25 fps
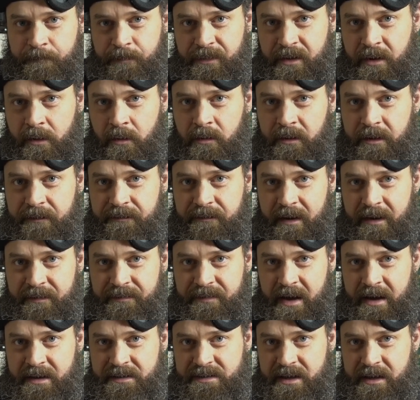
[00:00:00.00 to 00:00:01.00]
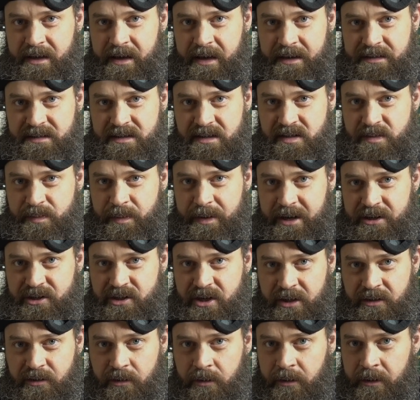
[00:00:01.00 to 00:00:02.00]
There are only 5,000 cases, but I
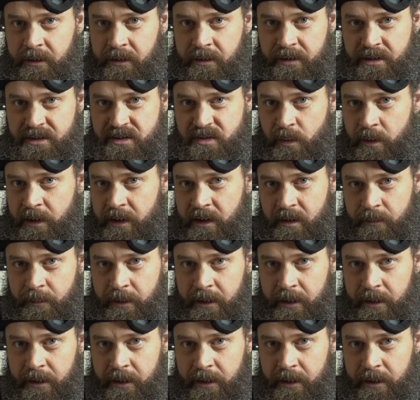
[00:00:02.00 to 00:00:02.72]
checked earlier this week and